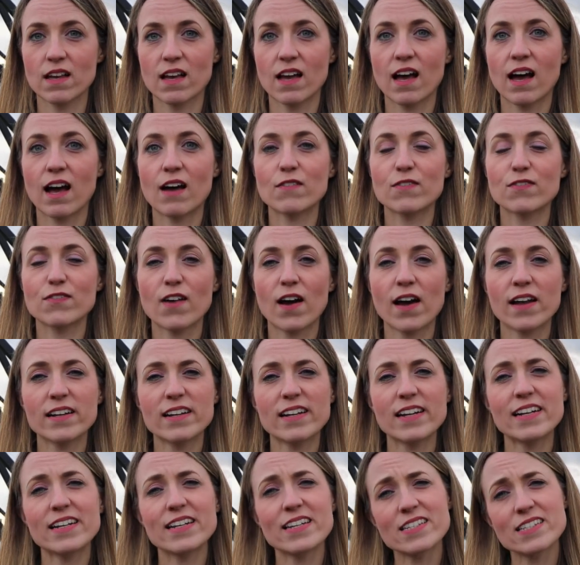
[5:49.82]
And finally,
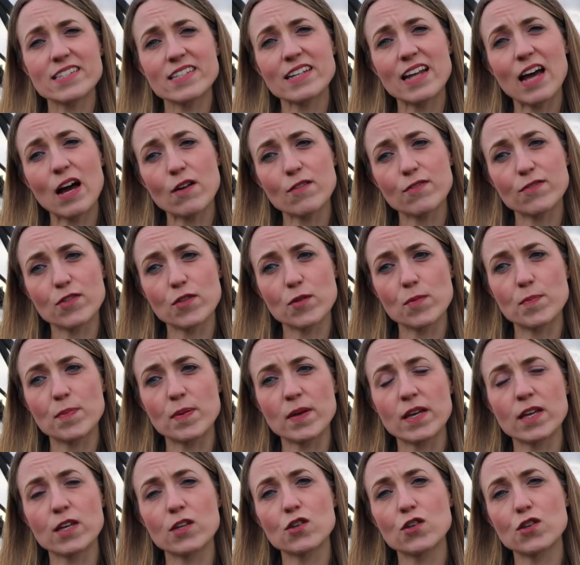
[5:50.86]
listen out for them
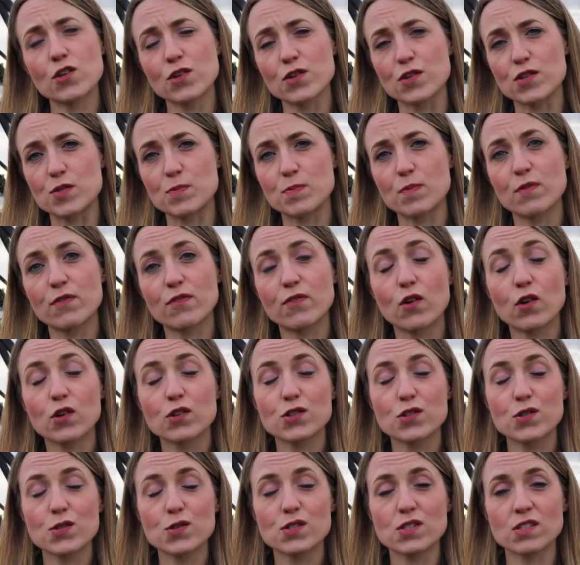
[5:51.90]
being used before
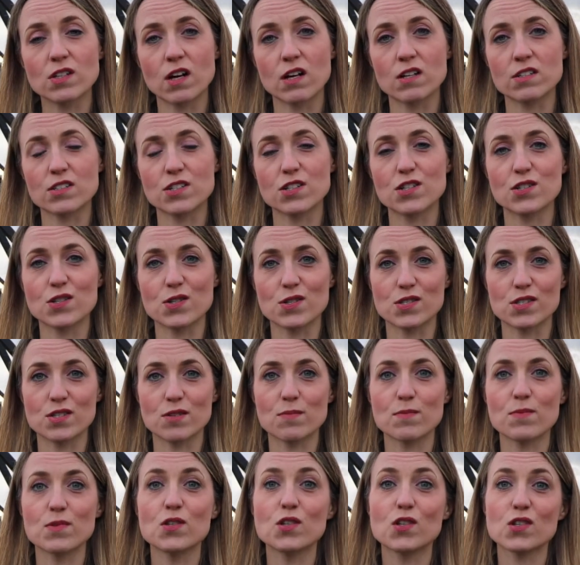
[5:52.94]
you start to use
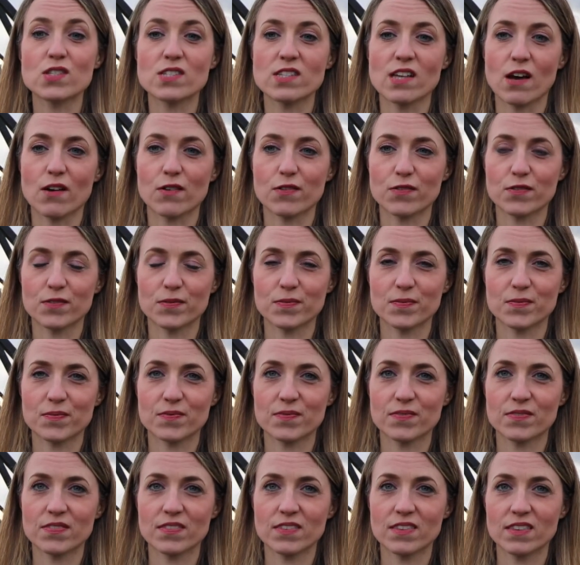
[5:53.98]
them yourself.
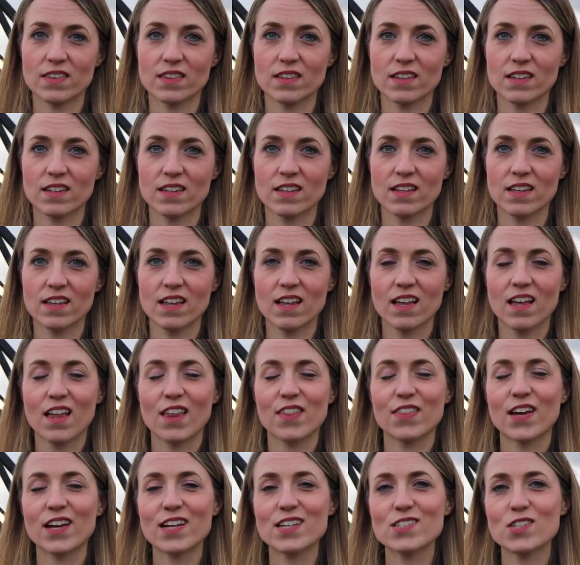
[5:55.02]

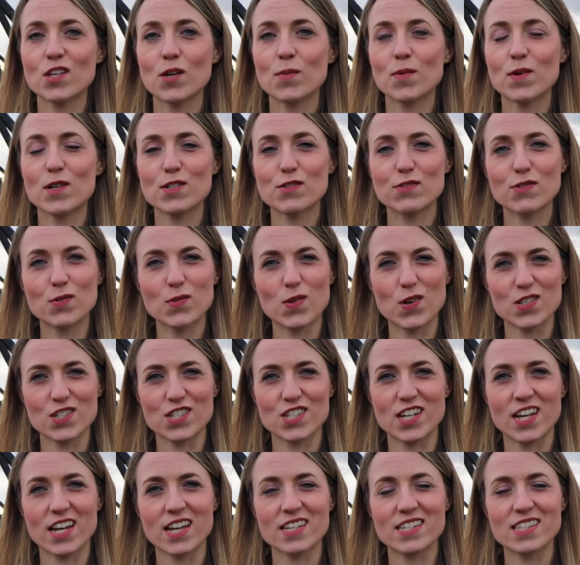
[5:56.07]
Thanks so much for watching.